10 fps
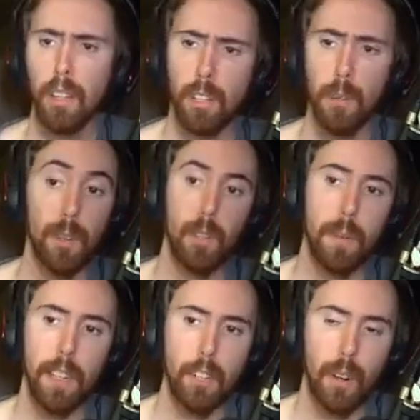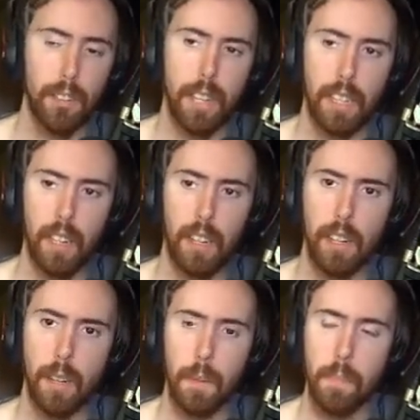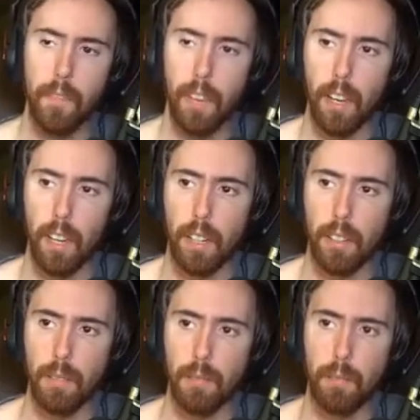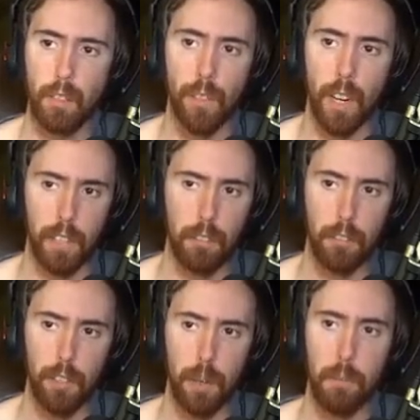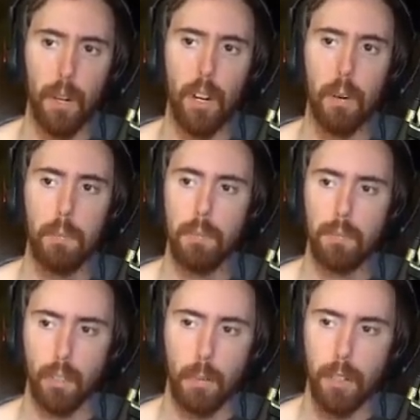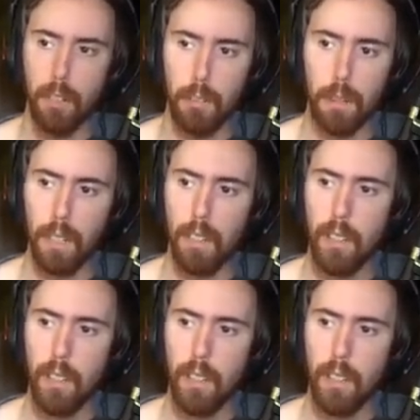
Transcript: You mean you don't think Sylvanas is gonna blow up Stormwind or something?